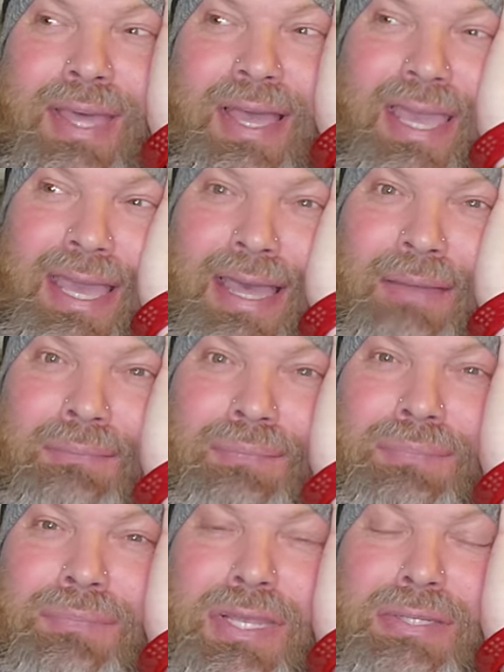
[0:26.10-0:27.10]
I
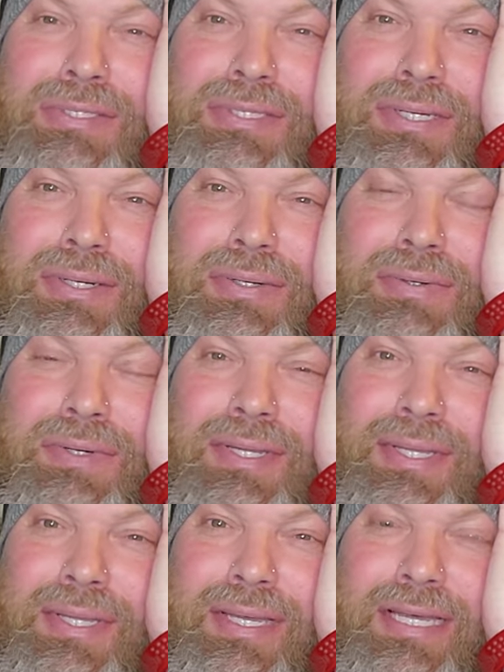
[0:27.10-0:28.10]
am. So,
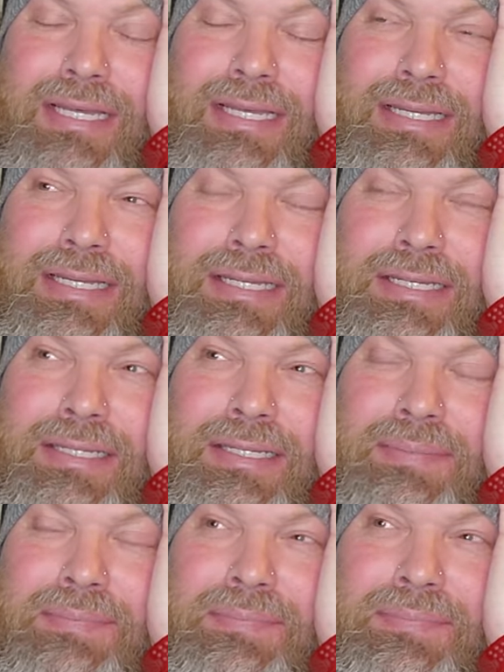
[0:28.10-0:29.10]

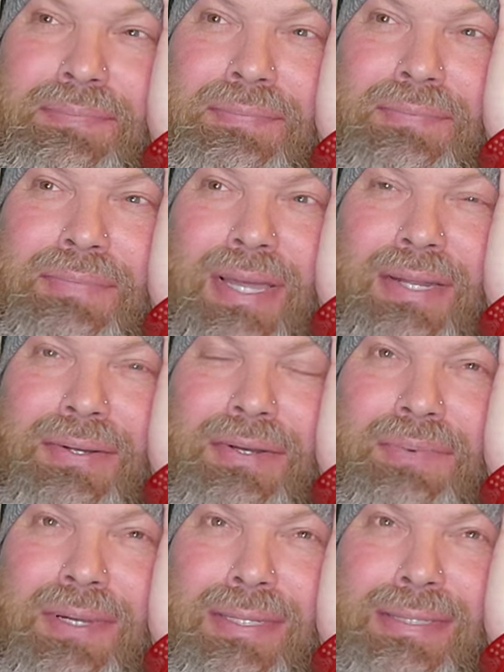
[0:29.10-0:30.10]
um, I don't
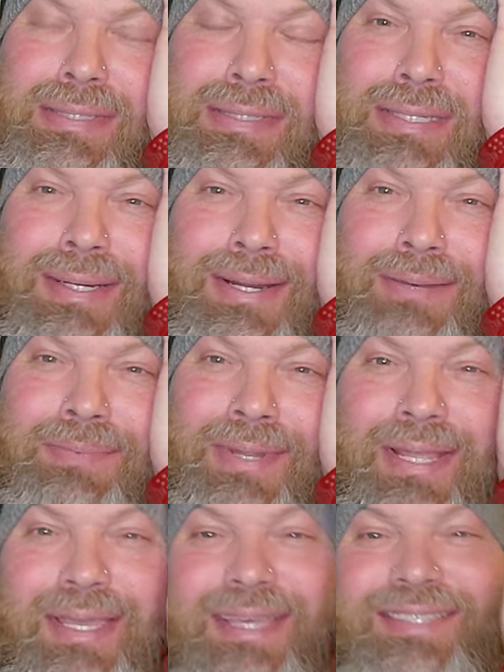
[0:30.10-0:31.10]
know where to start,
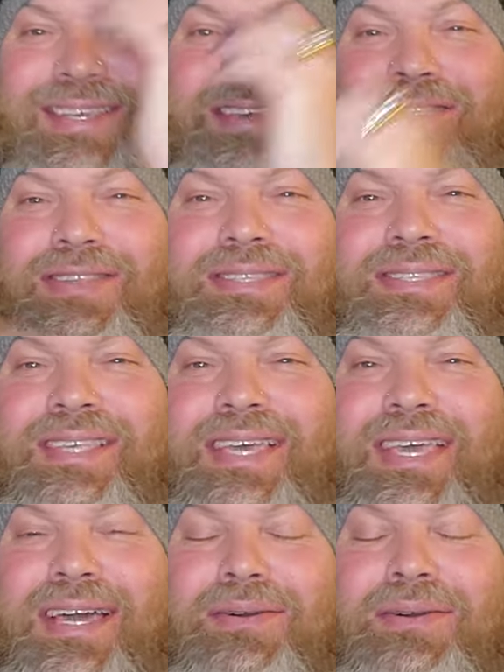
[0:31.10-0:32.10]
but I guess I should
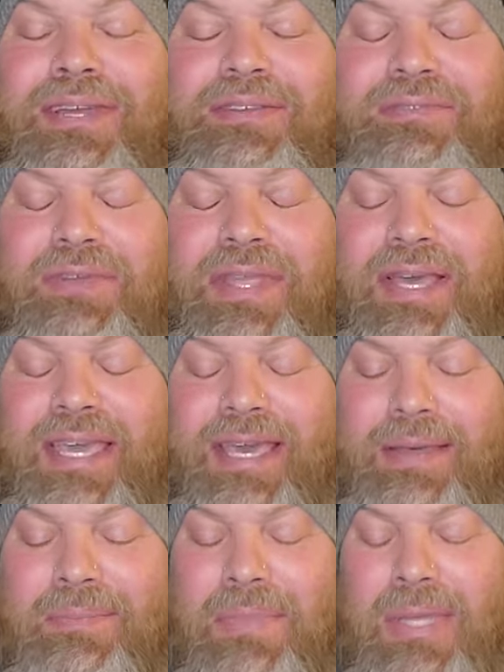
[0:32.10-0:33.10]
say how grateful I
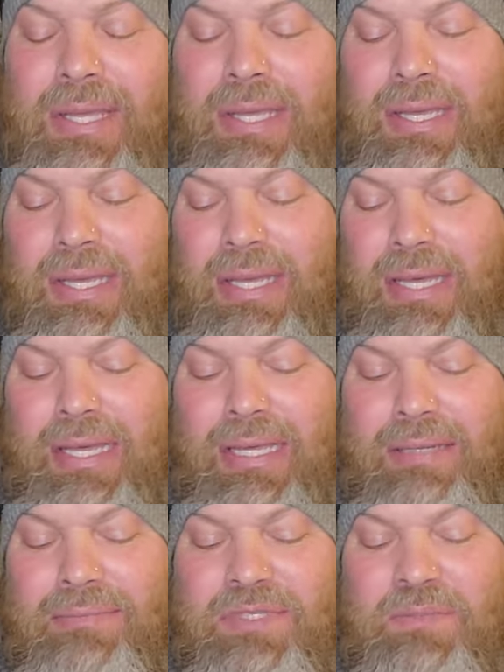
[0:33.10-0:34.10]
am
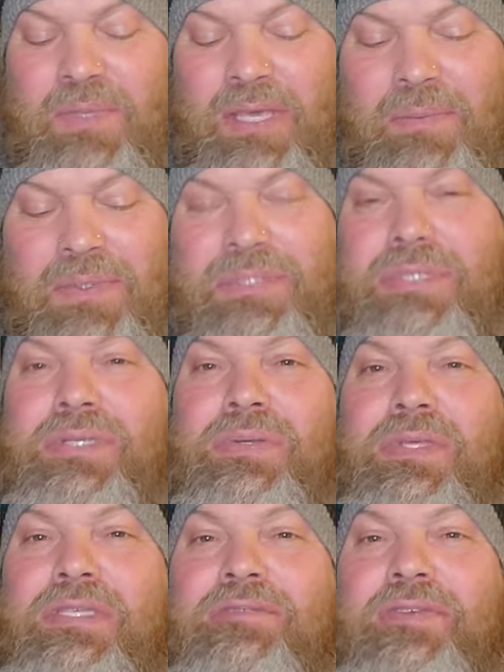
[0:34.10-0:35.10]
um, to be able to
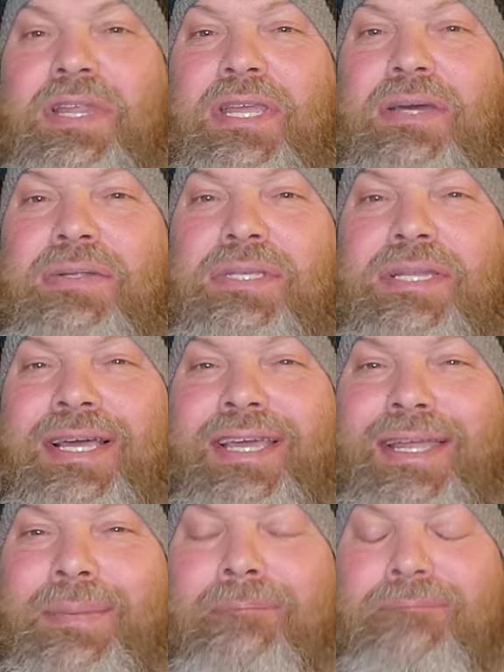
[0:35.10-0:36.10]
do this video
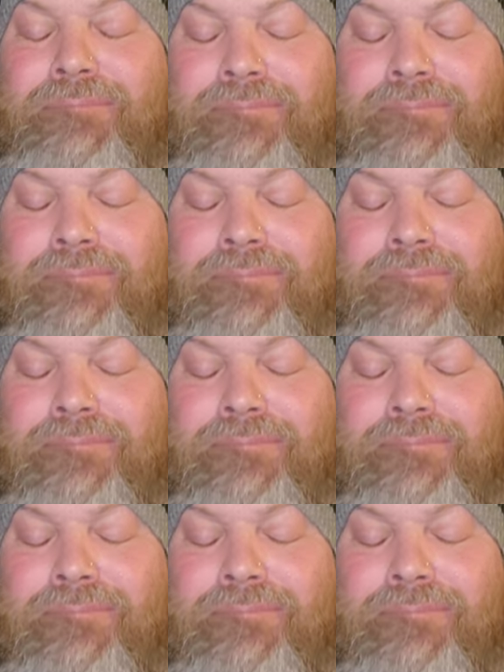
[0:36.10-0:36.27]
tonight.